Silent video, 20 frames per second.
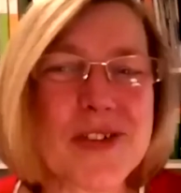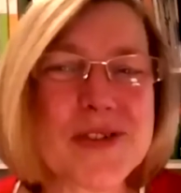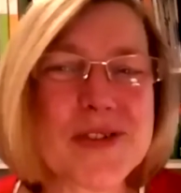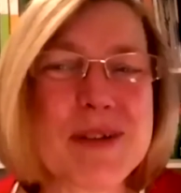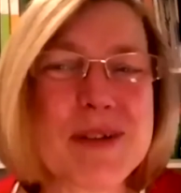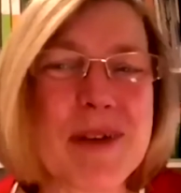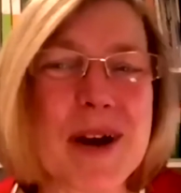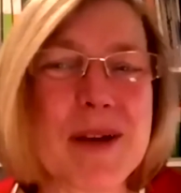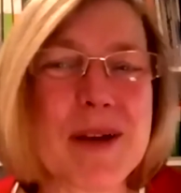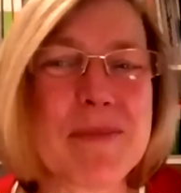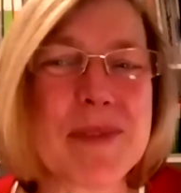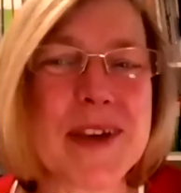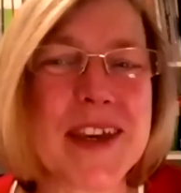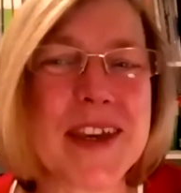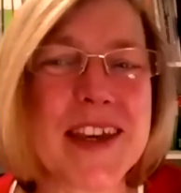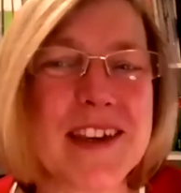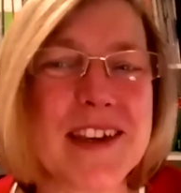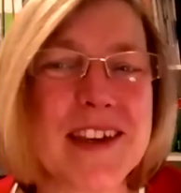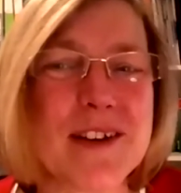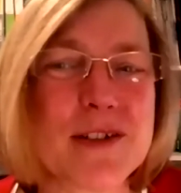it might
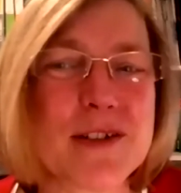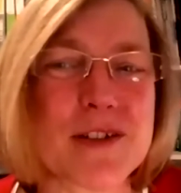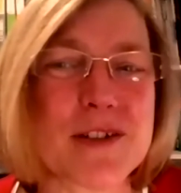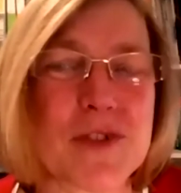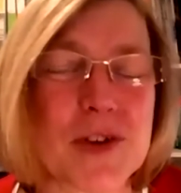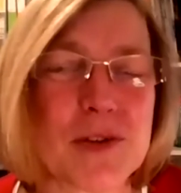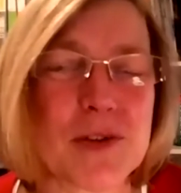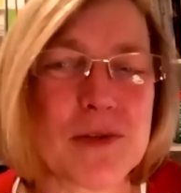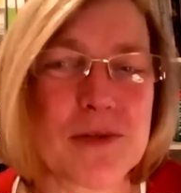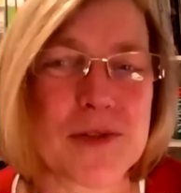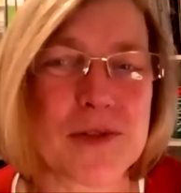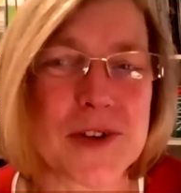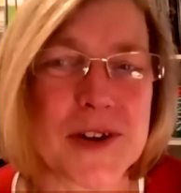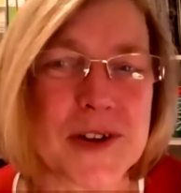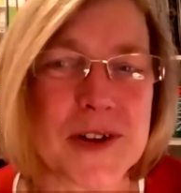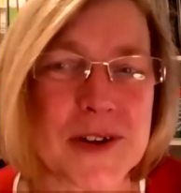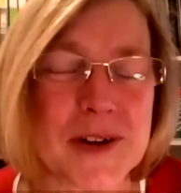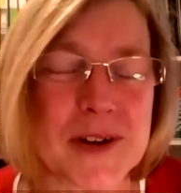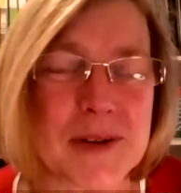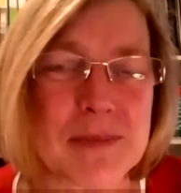be useful
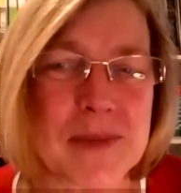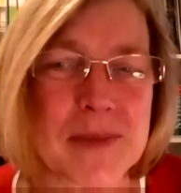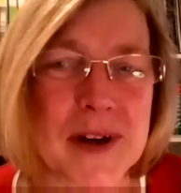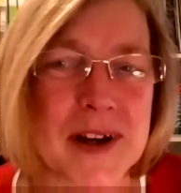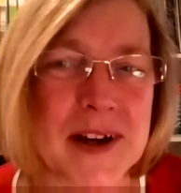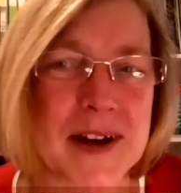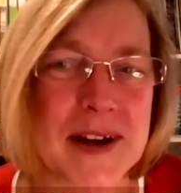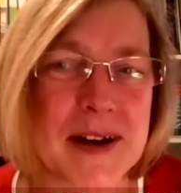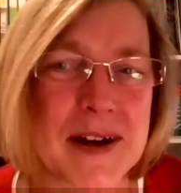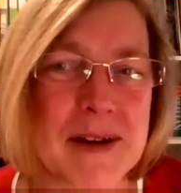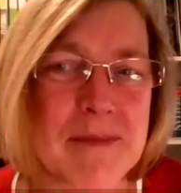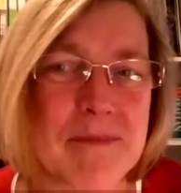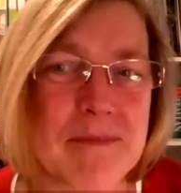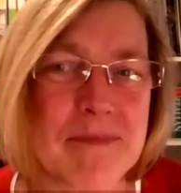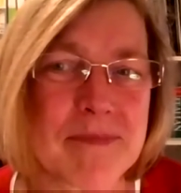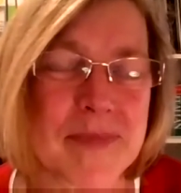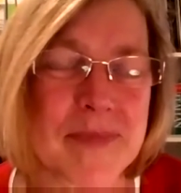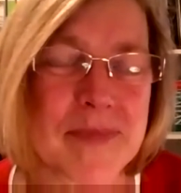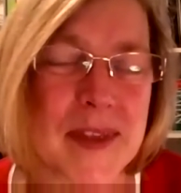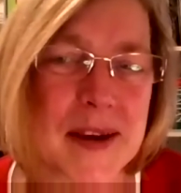for
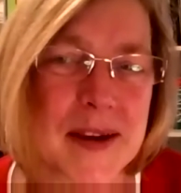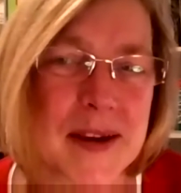um,